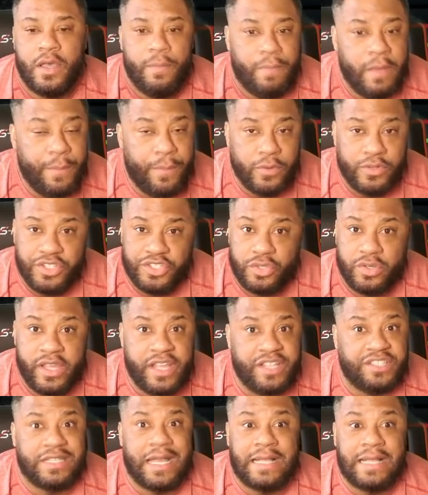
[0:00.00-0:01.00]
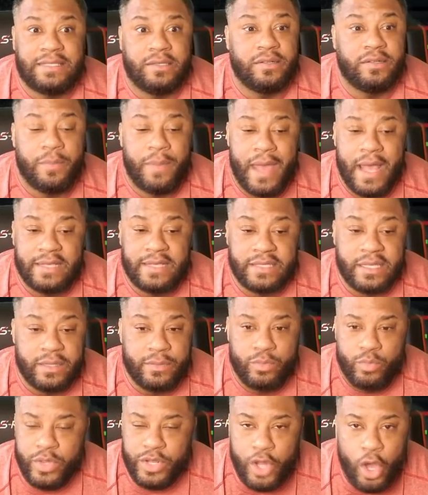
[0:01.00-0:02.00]
People are just going to hit shots under the basket.
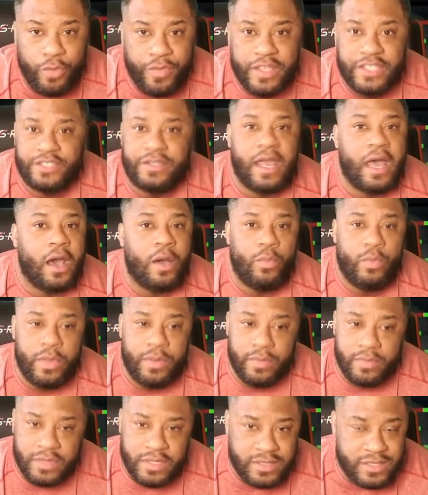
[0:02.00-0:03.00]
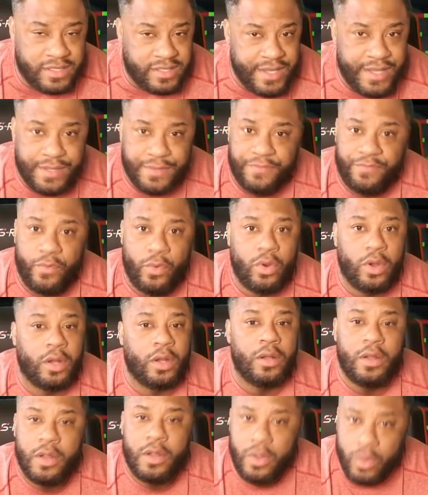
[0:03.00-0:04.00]
We know this now. This is season
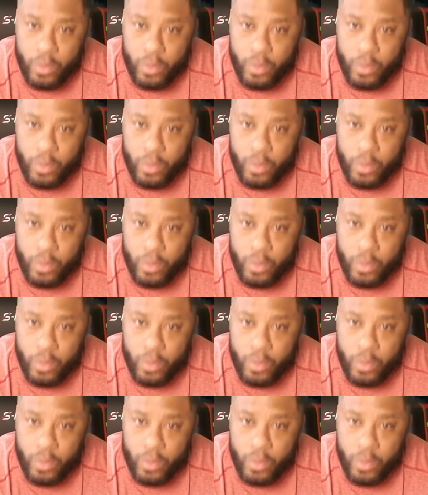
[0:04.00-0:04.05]
4.